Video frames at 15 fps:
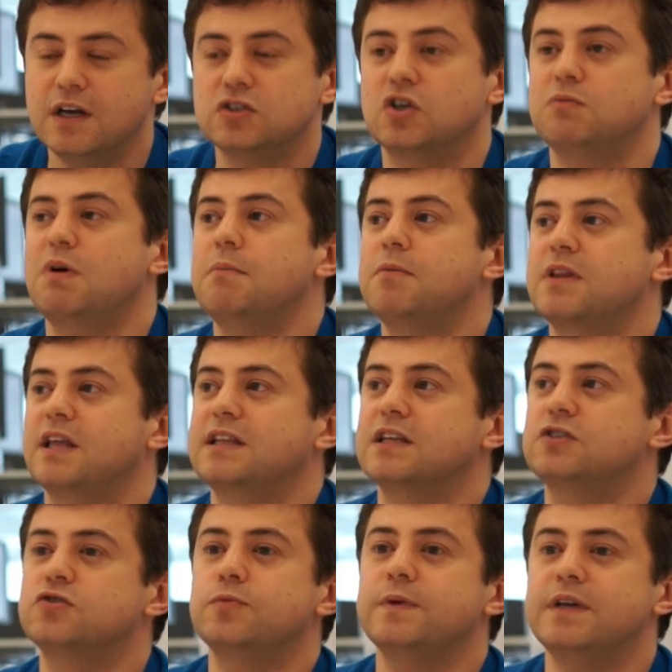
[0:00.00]
So remember that
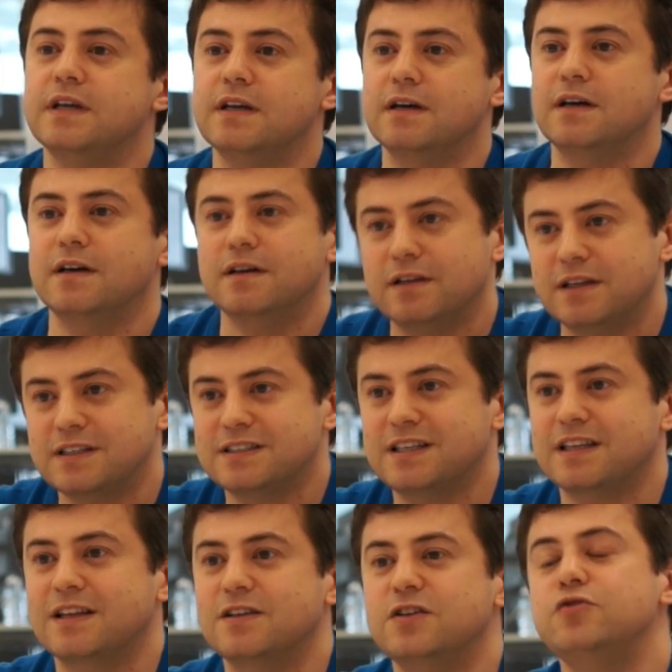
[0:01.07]
a tree, as I
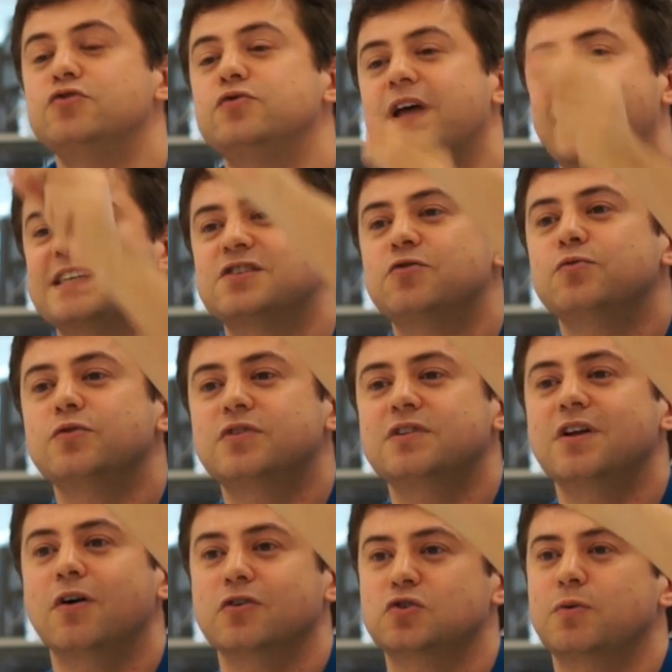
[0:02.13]
said, usually has a root
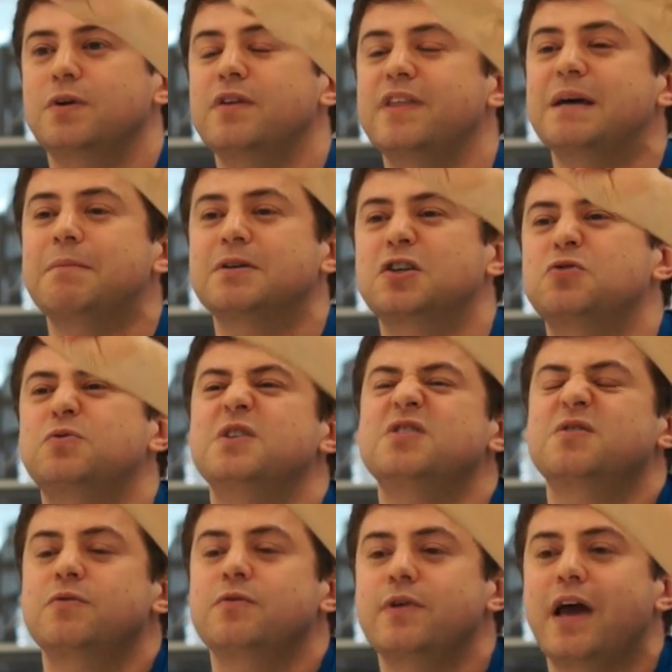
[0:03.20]
node. So when you think about the
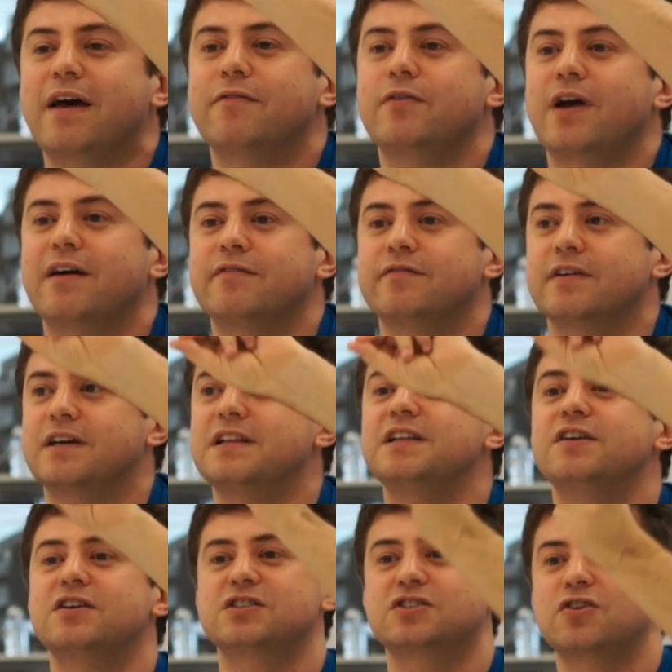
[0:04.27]
trees, we have a
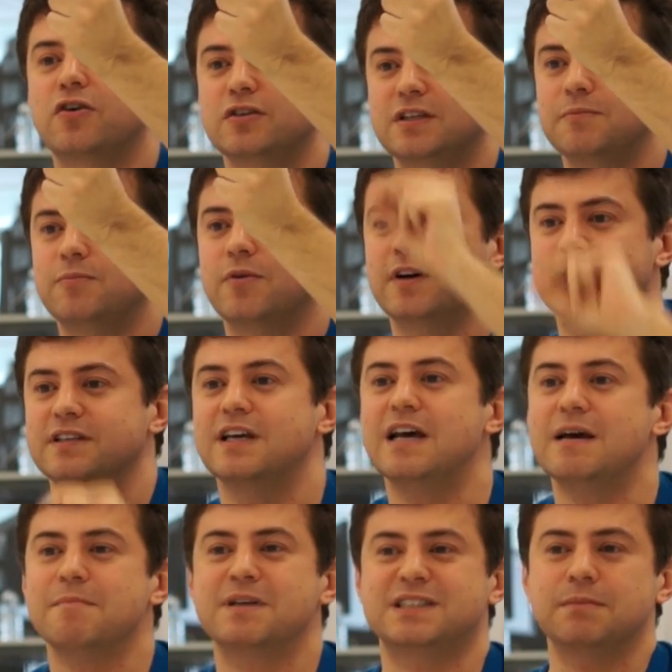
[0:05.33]
clear starting point.
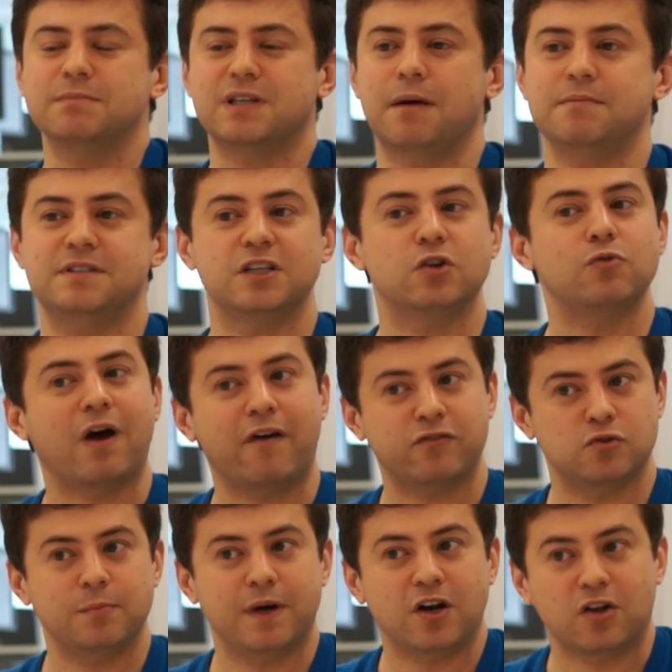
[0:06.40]
But sometimes in
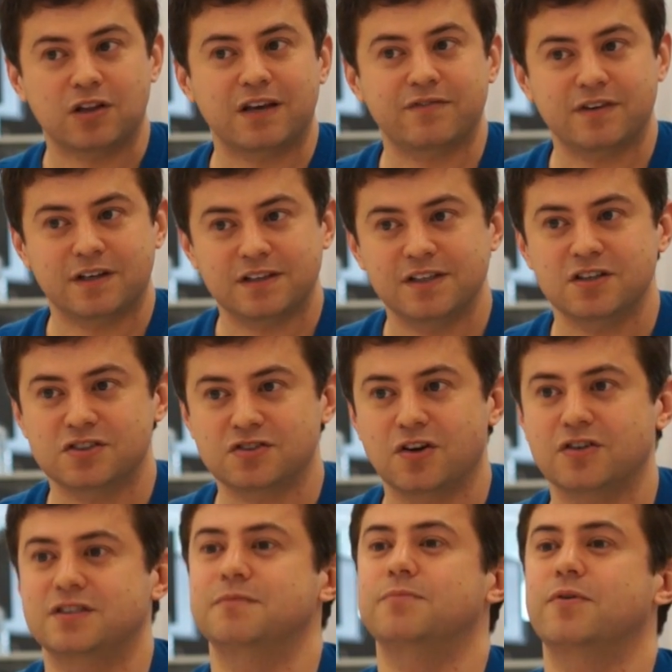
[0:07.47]
graphs we might not have a clear
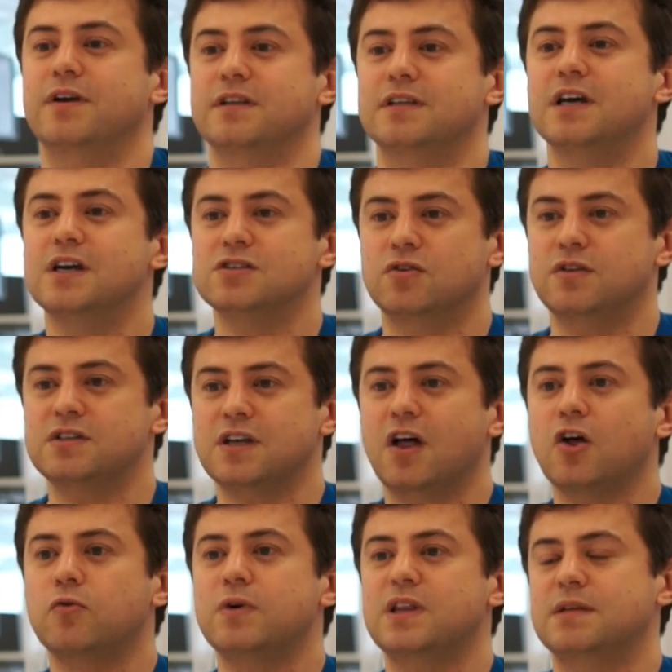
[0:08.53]
starting point. So these
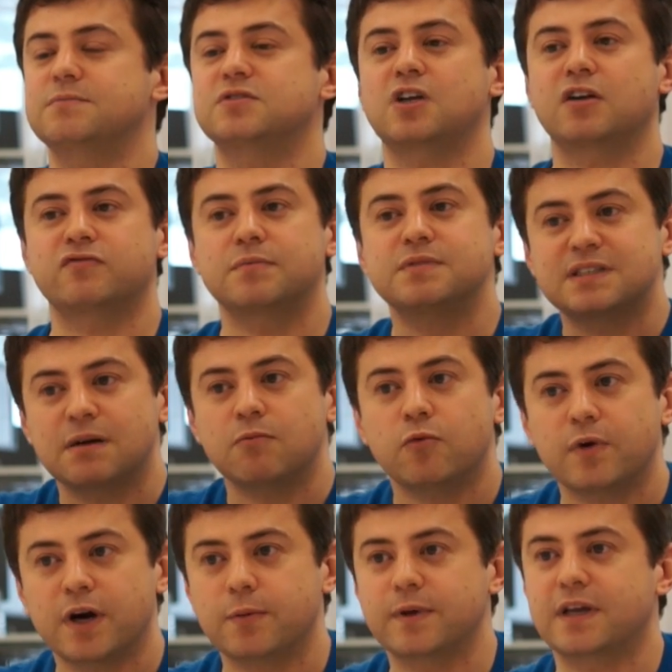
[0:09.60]
algorithms start from
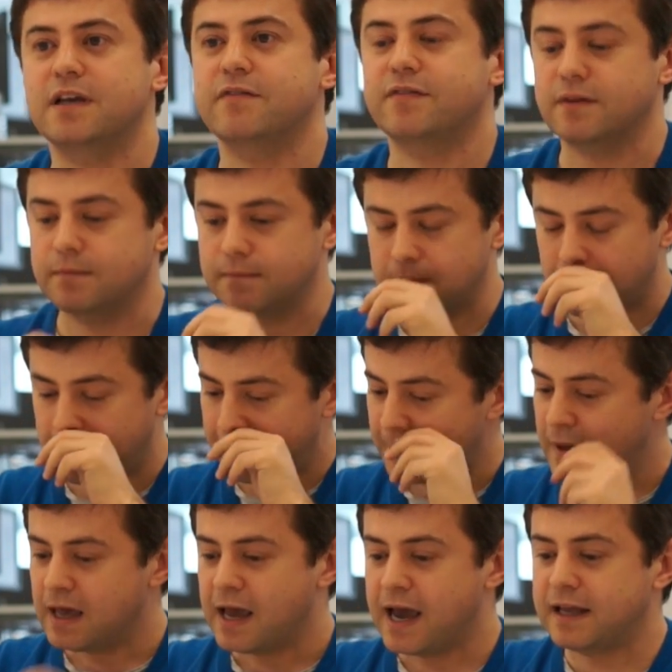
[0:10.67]
somewhere we give them,
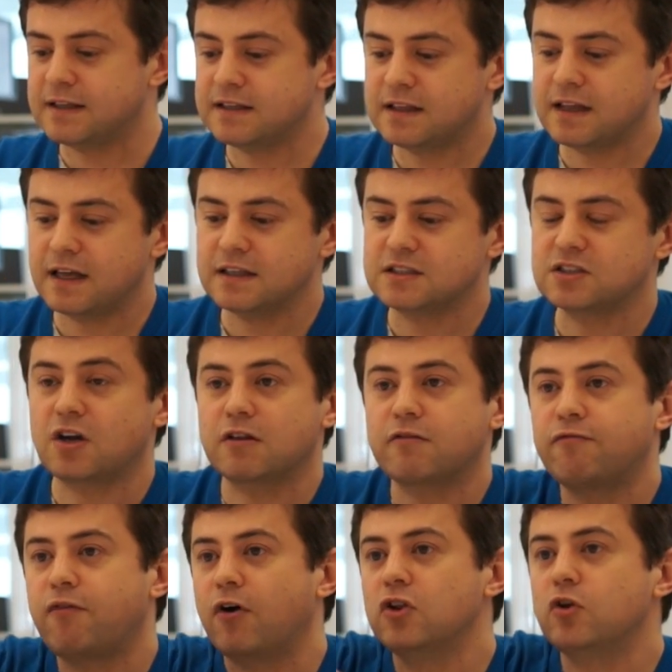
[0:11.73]
and then start
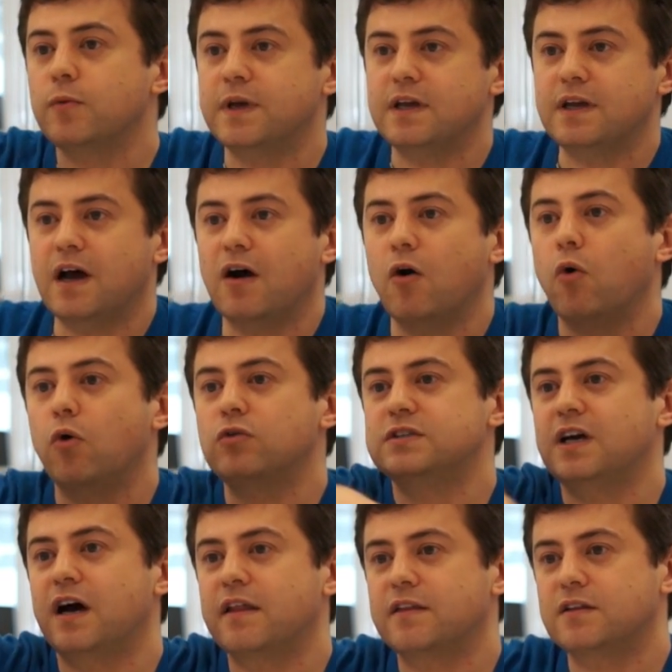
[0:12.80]
following all
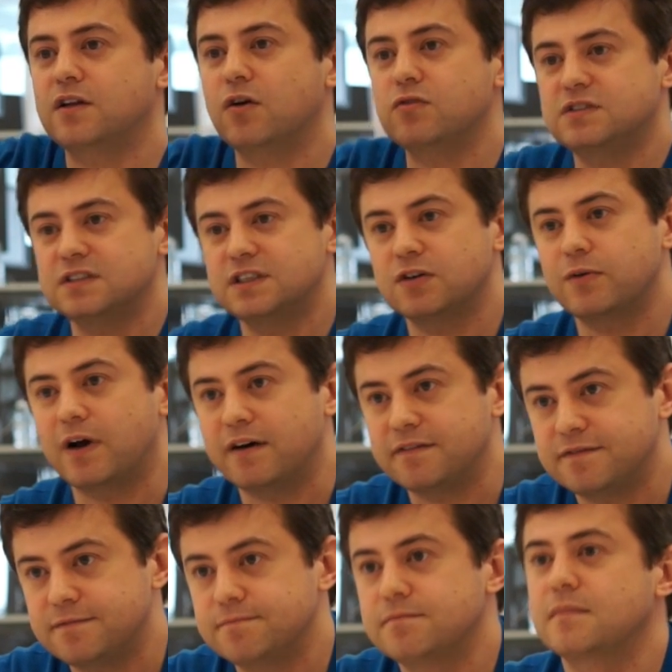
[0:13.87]
the other nodes in the
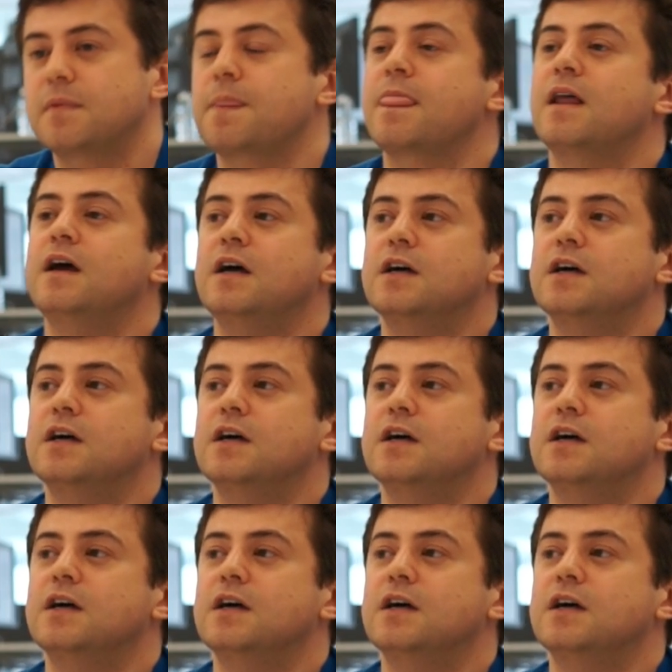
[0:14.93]
graph. Right.